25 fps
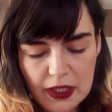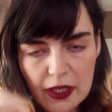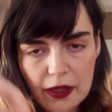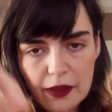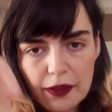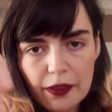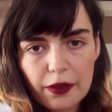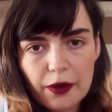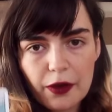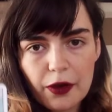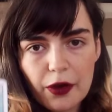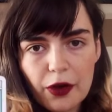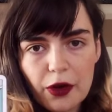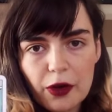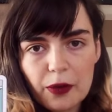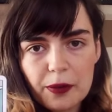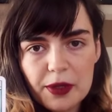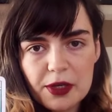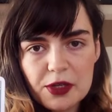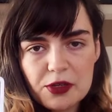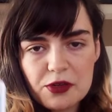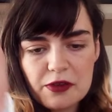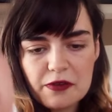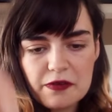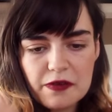The
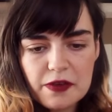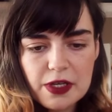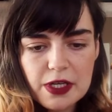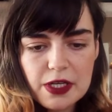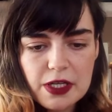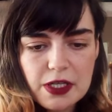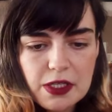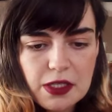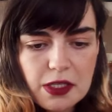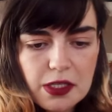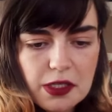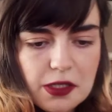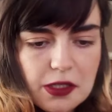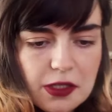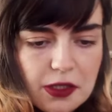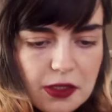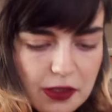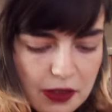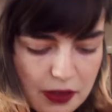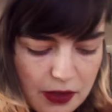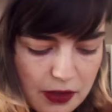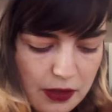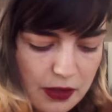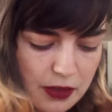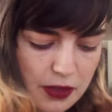Hermit reversed.
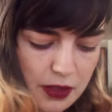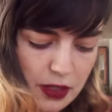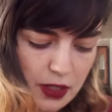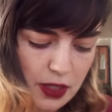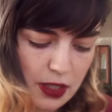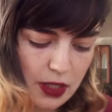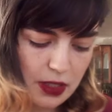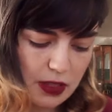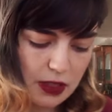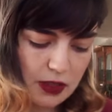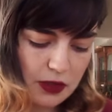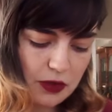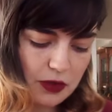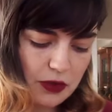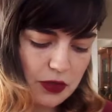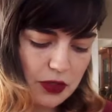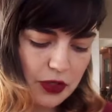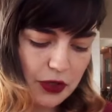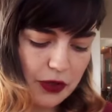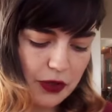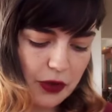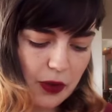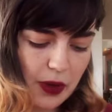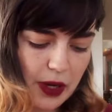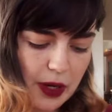It's also
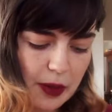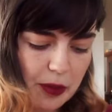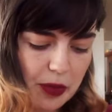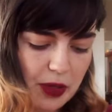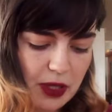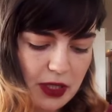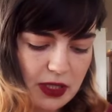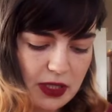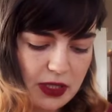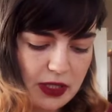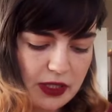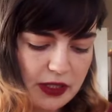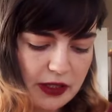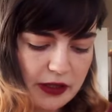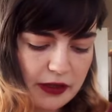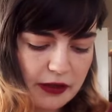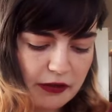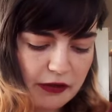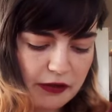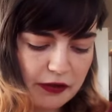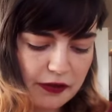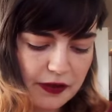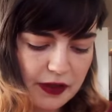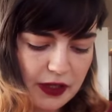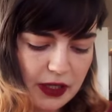quite
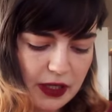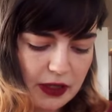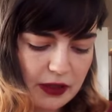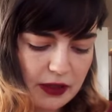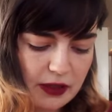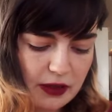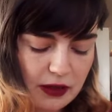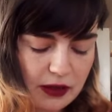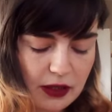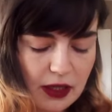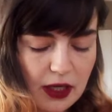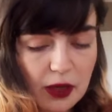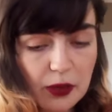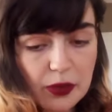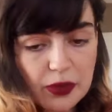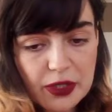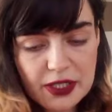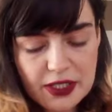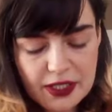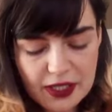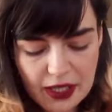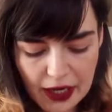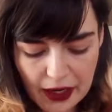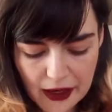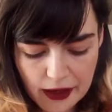positive, I, I would
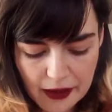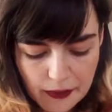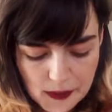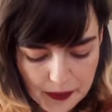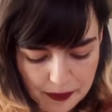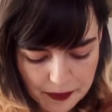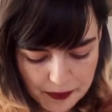say.